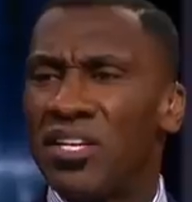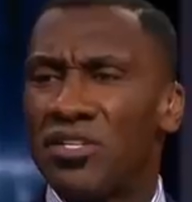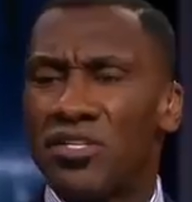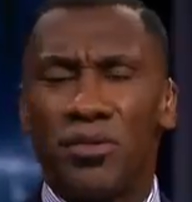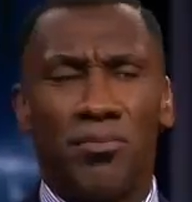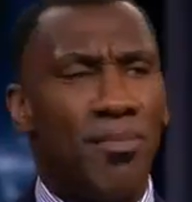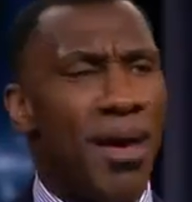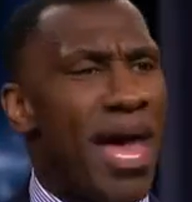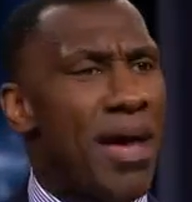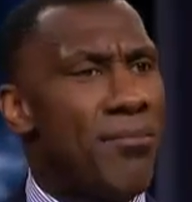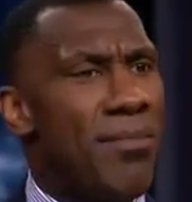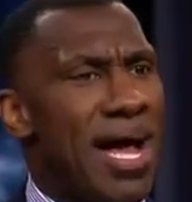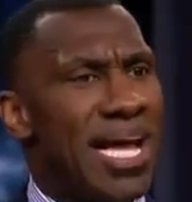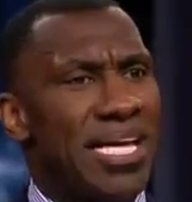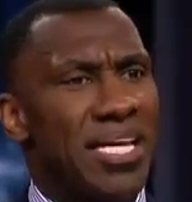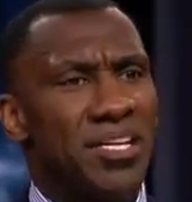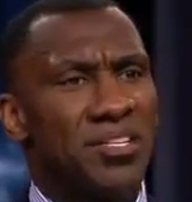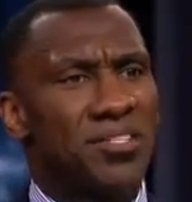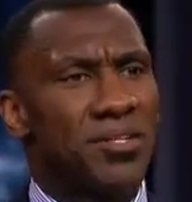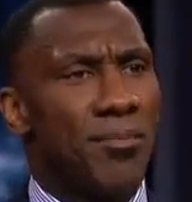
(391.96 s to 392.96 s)
get
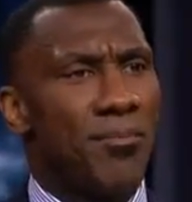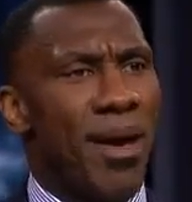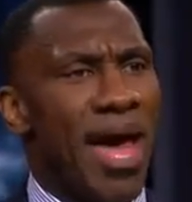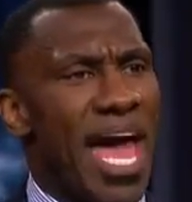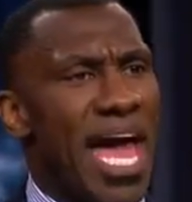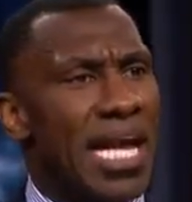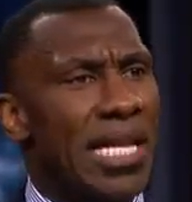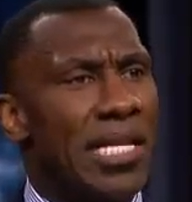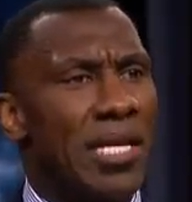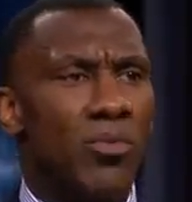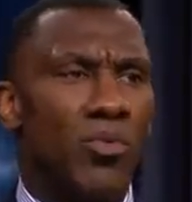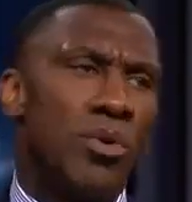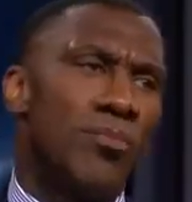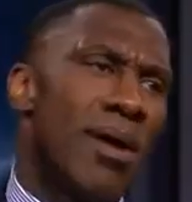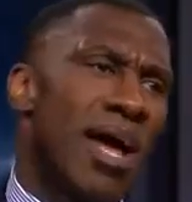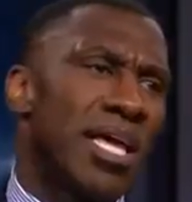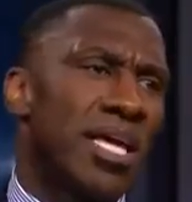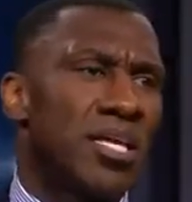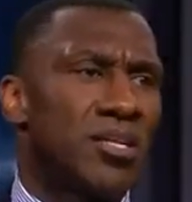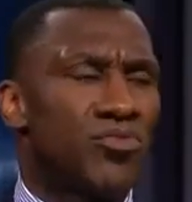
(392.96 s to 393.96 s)
us a Bagley. We
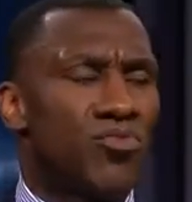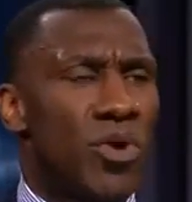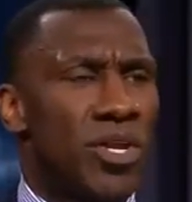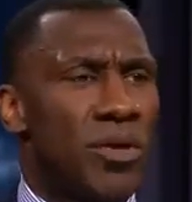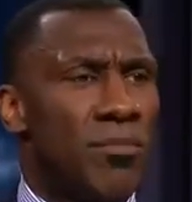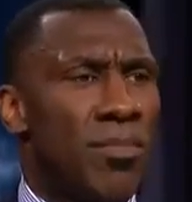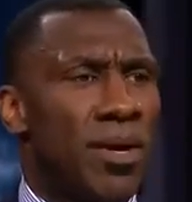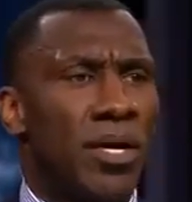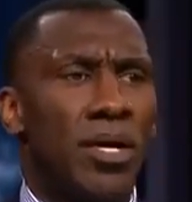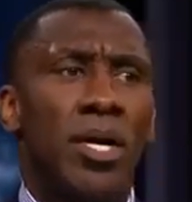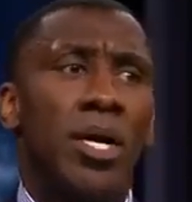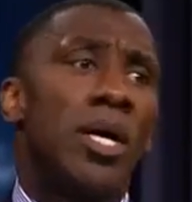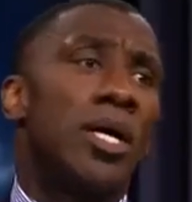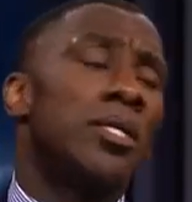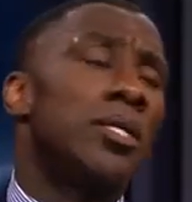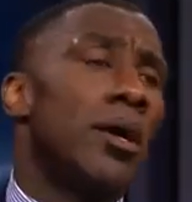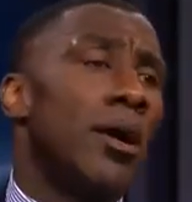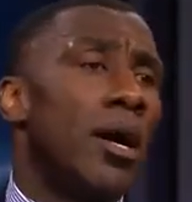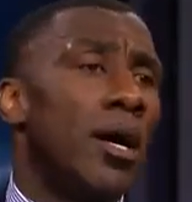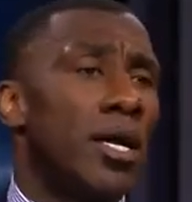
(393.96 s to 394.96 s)
might get
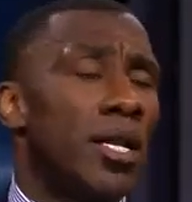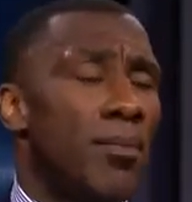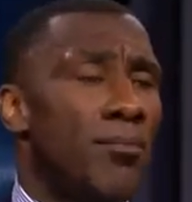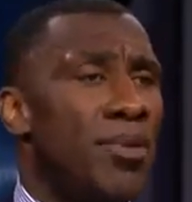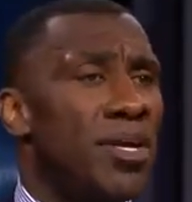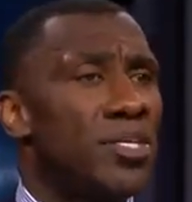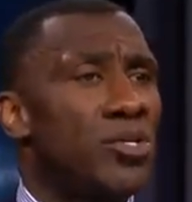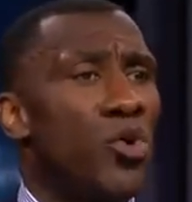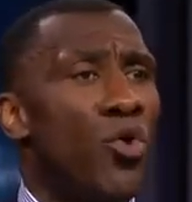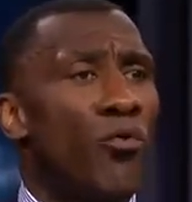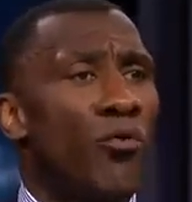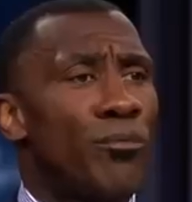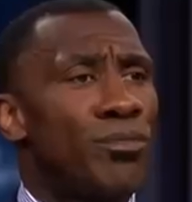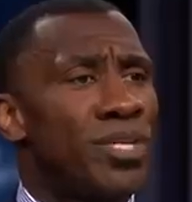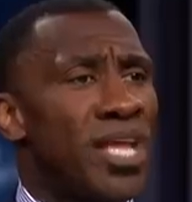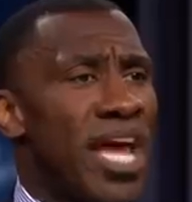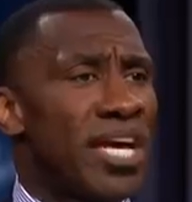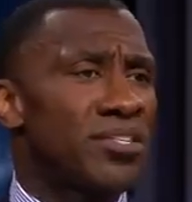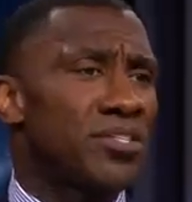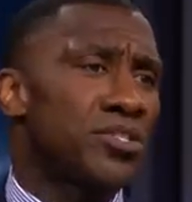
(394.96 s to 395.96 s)
that big dude from
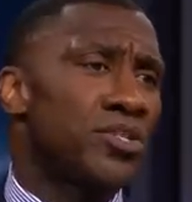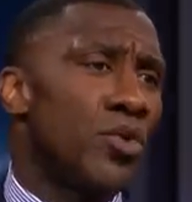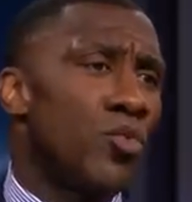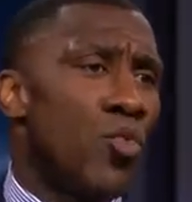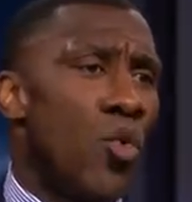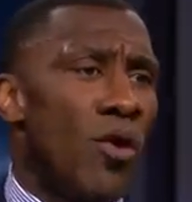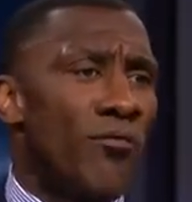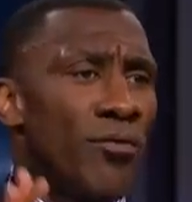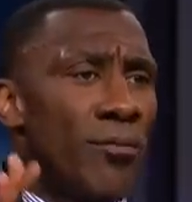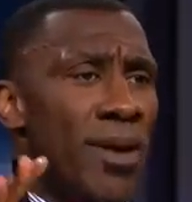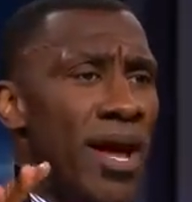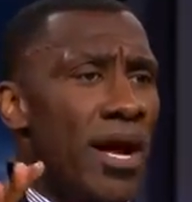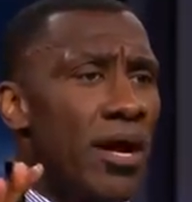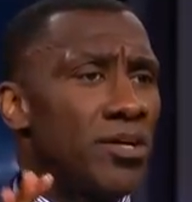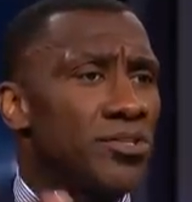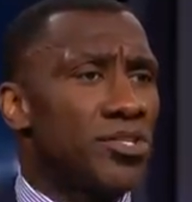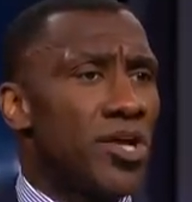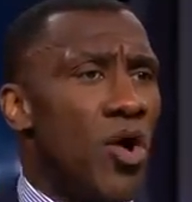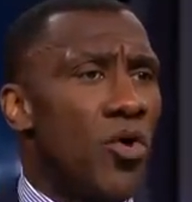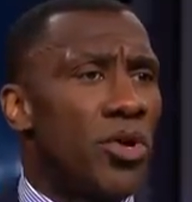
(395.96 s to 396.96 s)
Texas or from
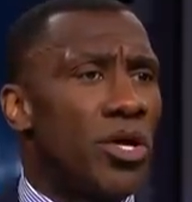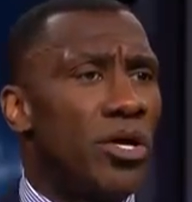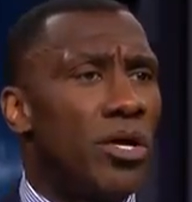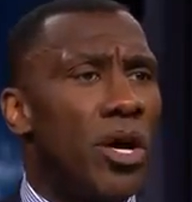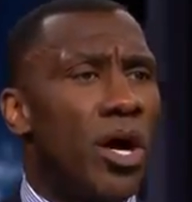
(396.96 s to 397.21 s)
Arizona.